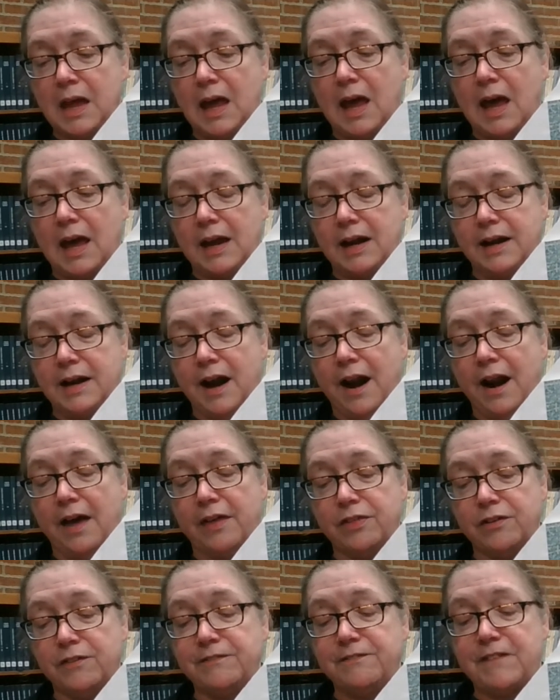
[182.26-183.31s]

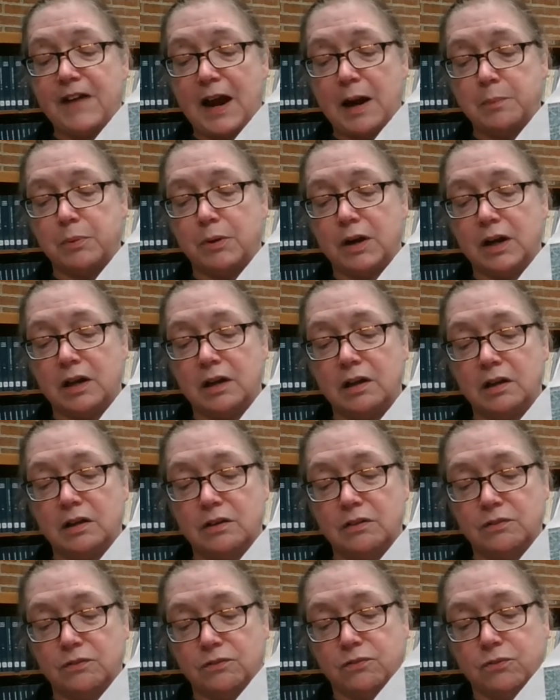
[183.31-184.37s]
another fabric
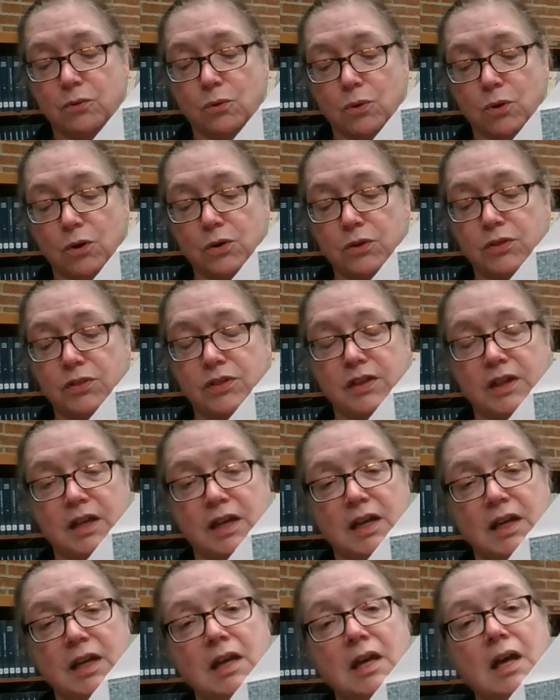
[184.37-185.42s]
for
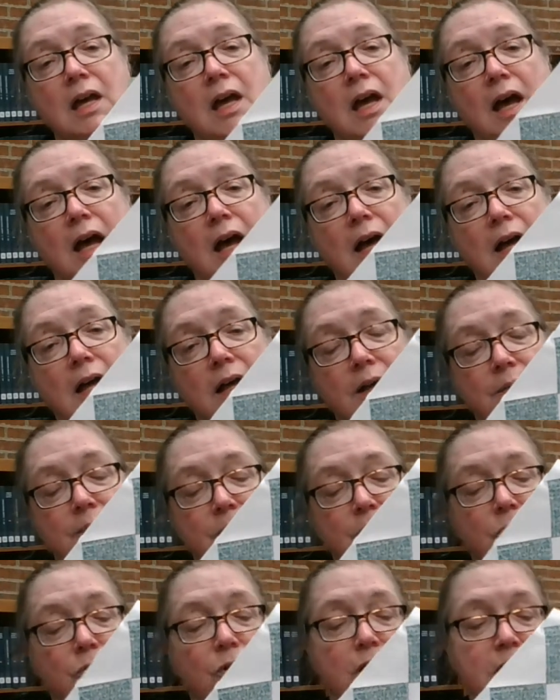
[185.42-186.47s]
the
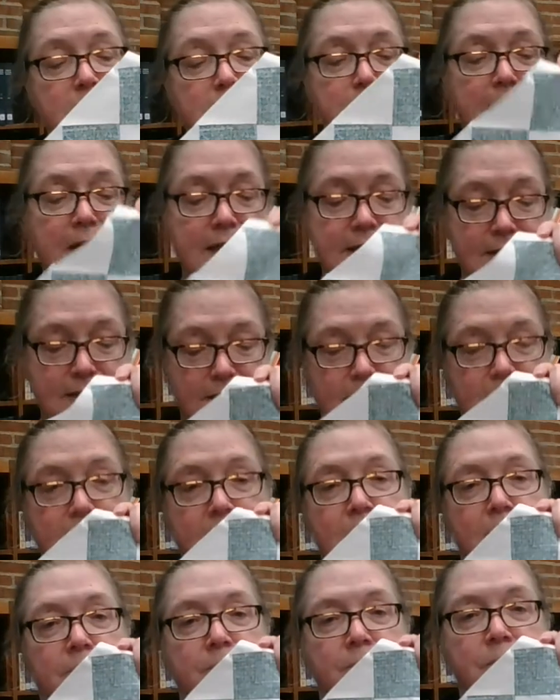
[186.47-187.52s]
cross
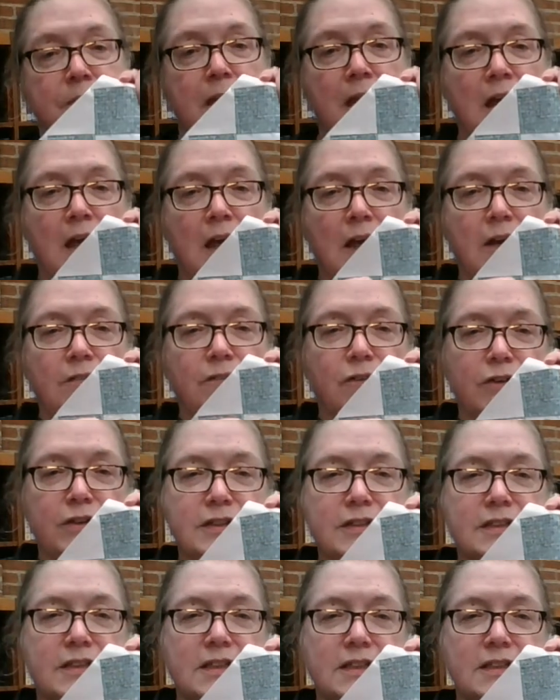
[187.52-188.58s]
pieces. For
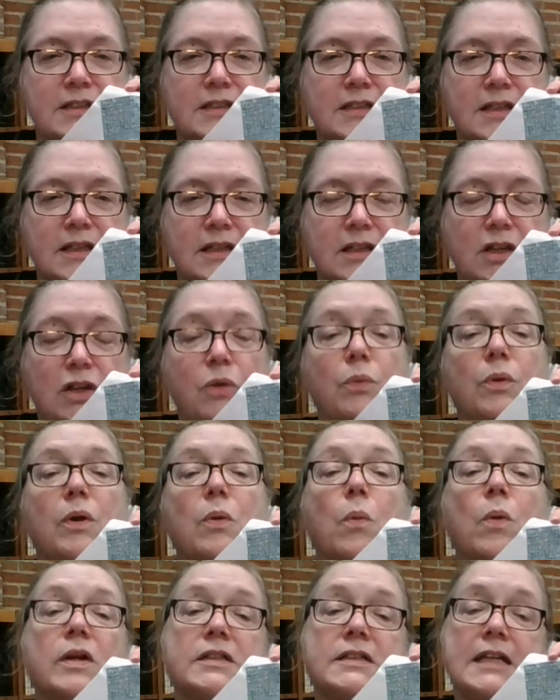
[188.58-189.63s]
instance, you would
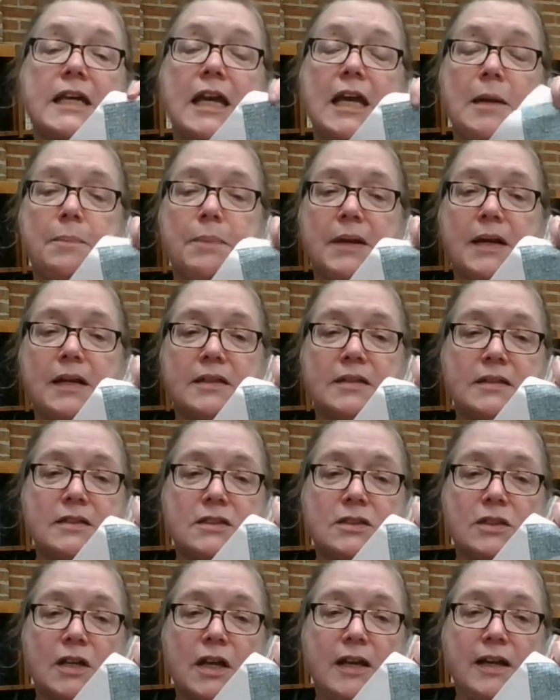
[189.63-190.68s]
want to keep it in
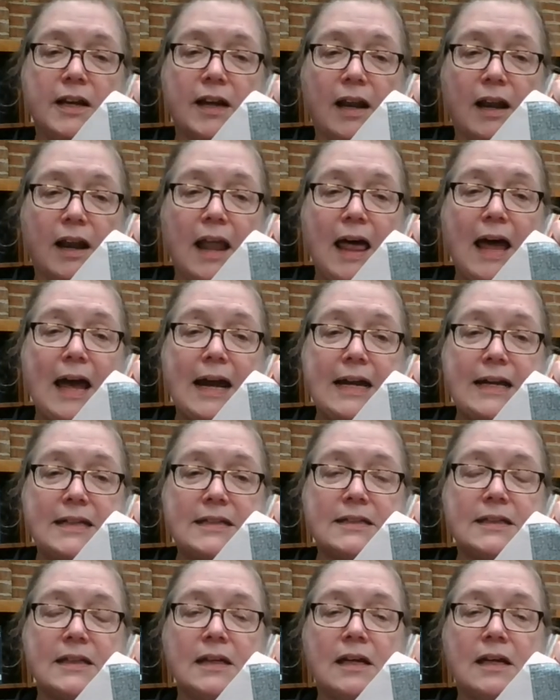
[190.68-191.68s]
a light,